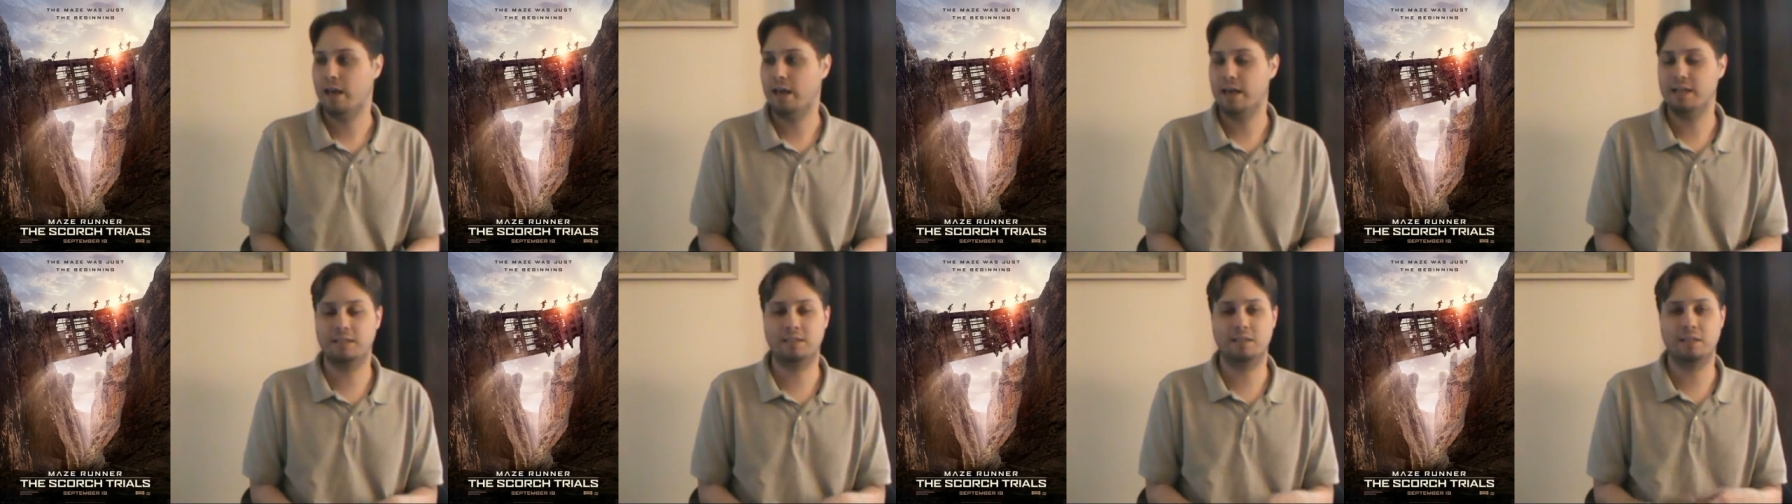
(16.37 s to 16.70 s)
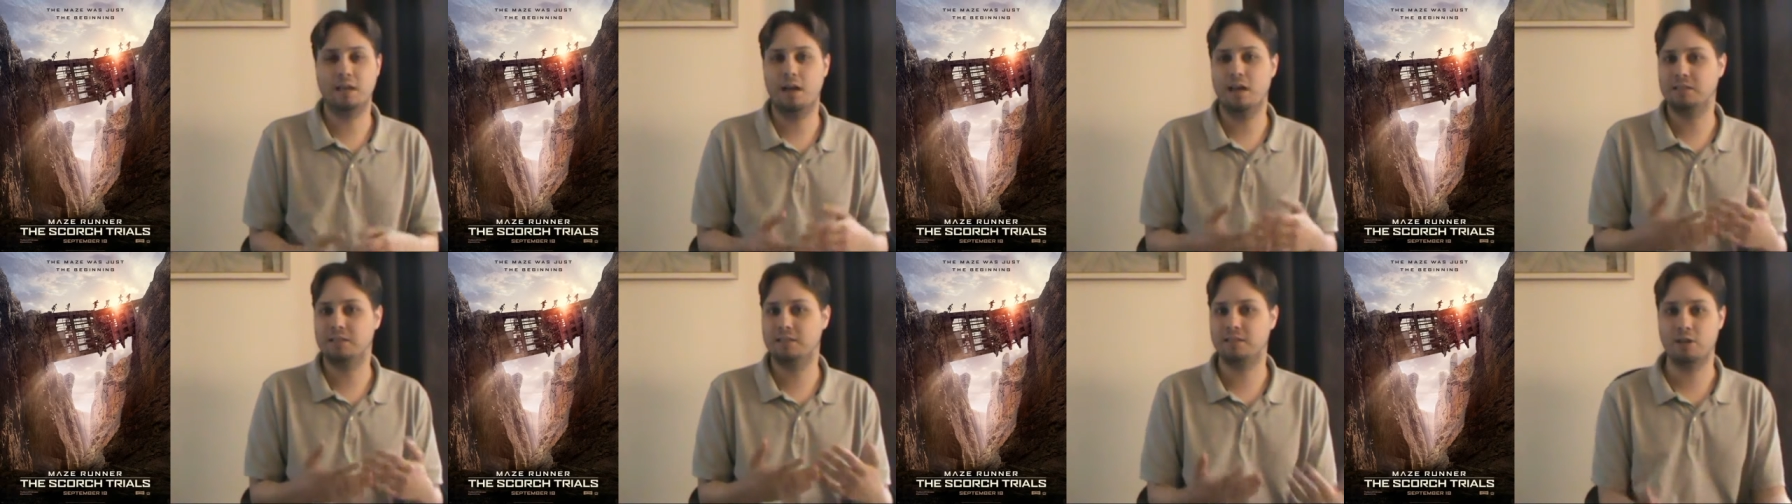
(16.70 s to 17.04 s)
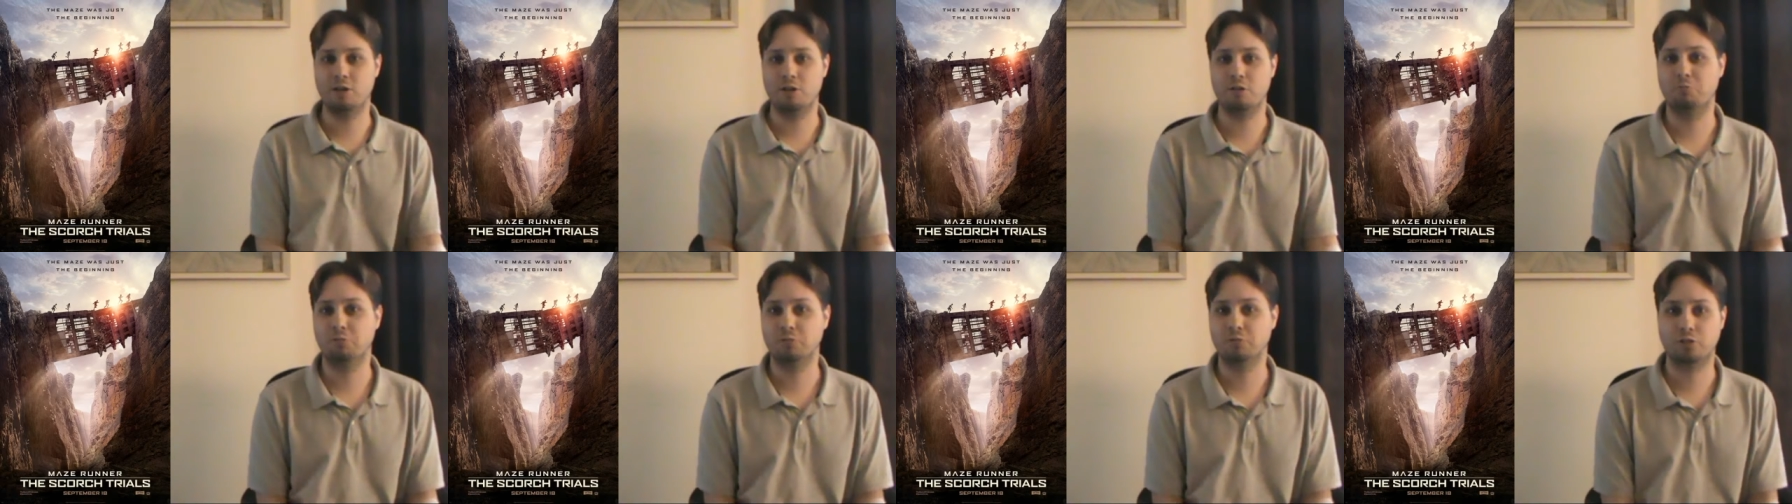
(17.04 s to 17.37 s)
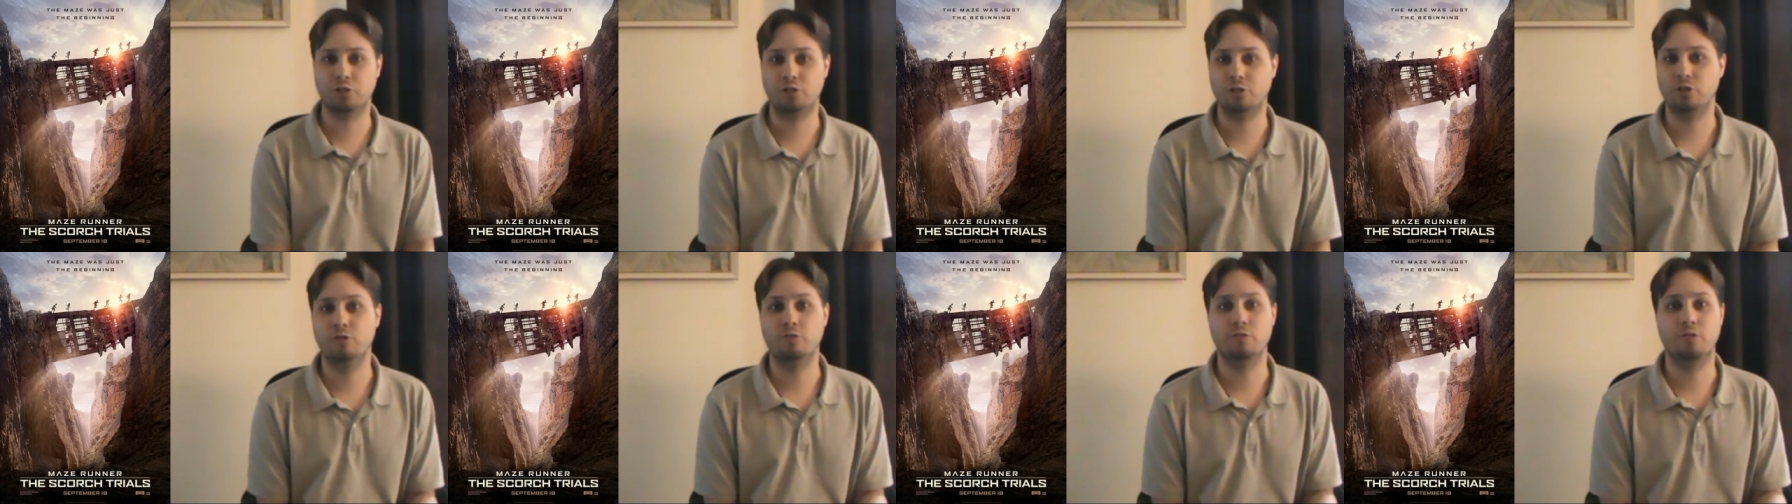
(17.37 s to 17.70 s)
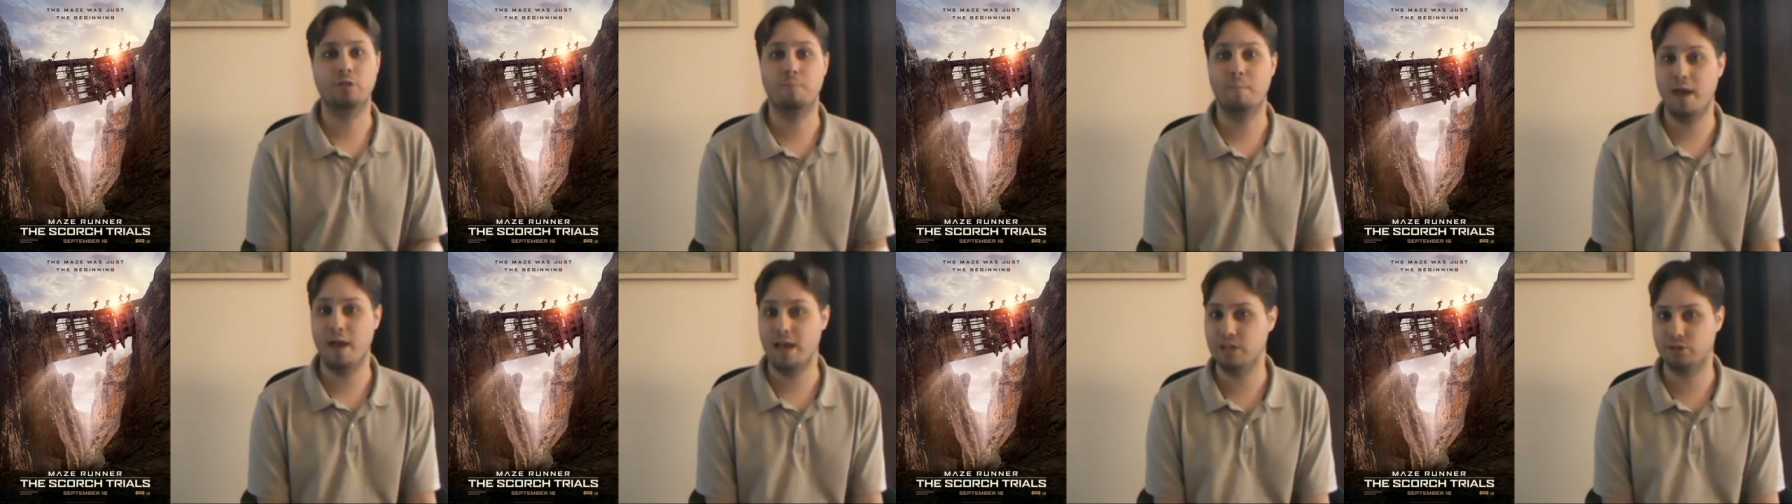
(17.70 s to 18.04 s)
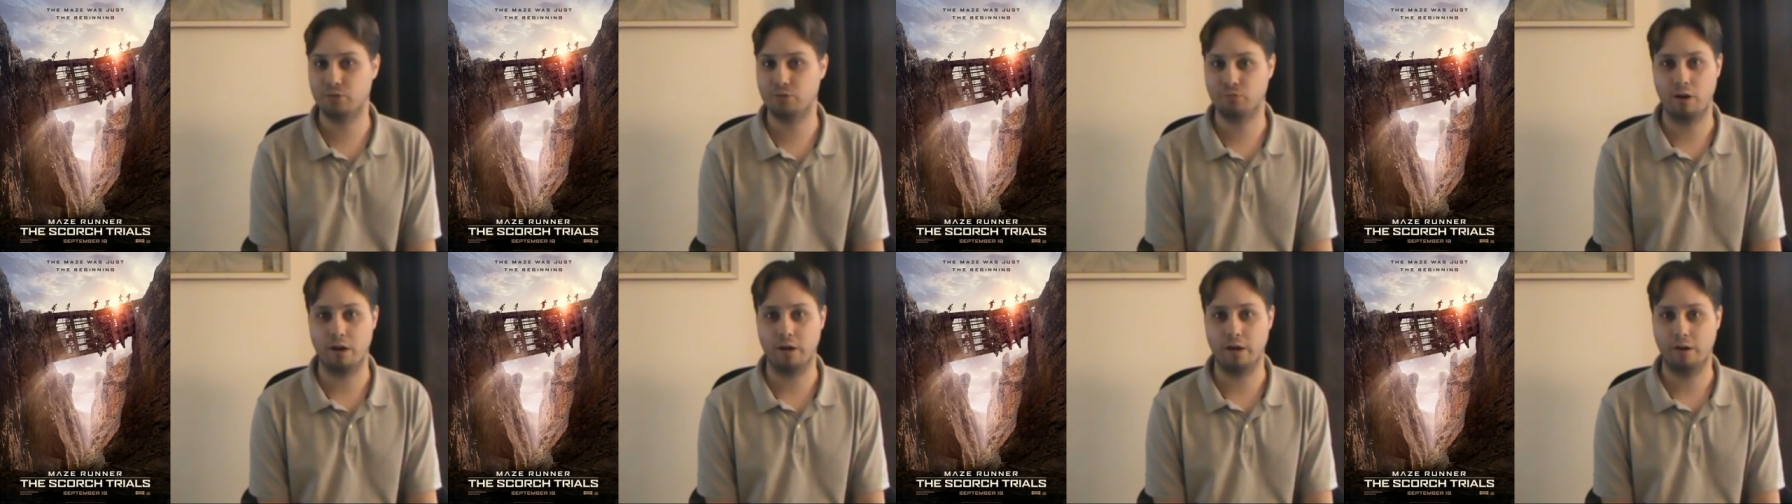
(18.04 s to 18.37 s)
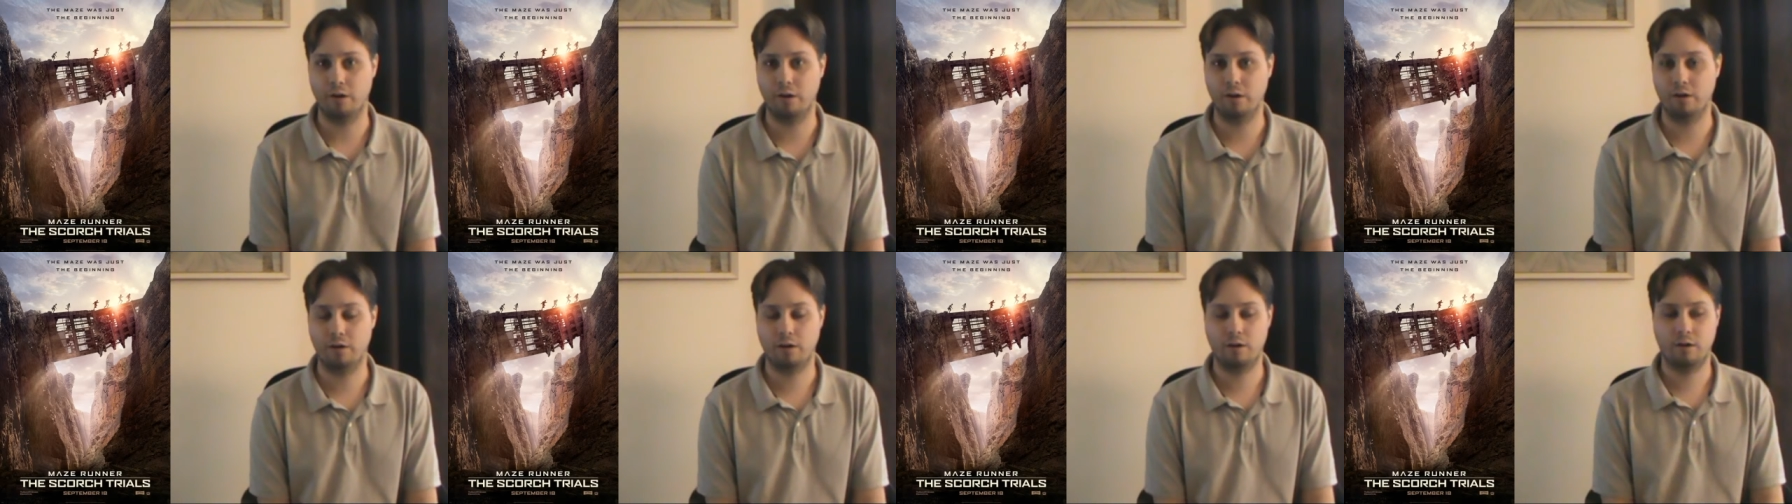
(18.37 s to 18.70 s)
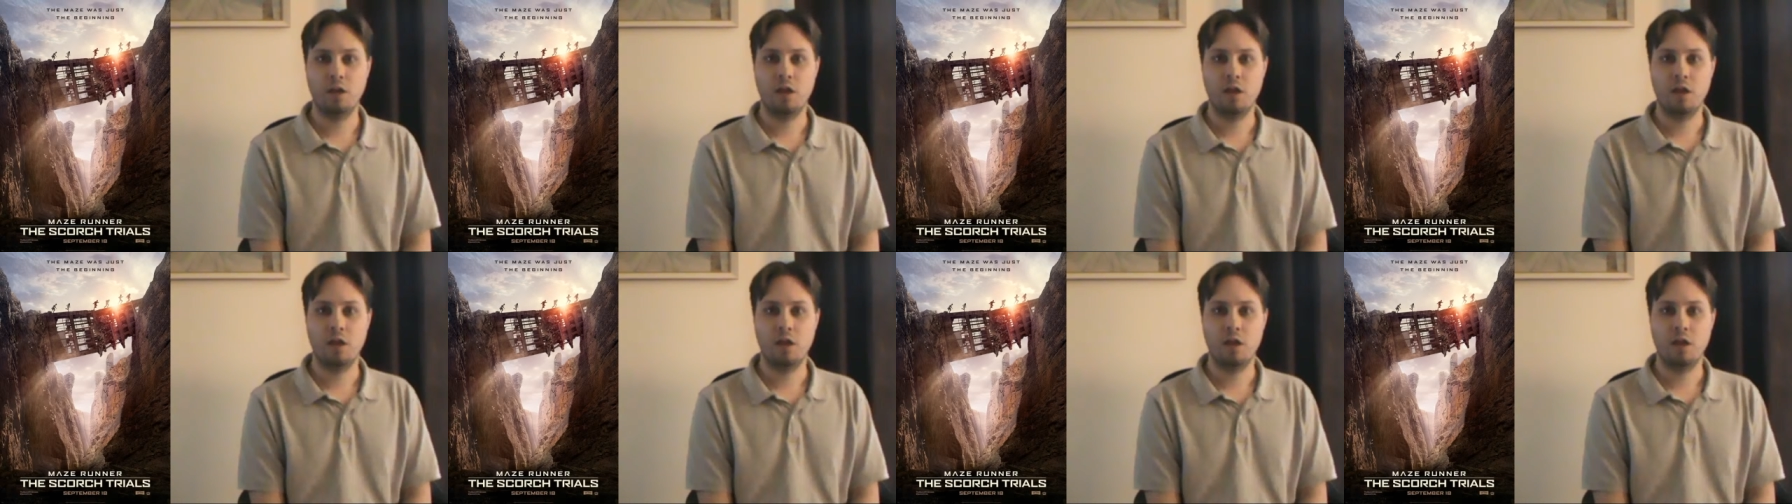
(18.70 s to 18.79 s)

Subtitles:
It's a sequel to The Maze Runner.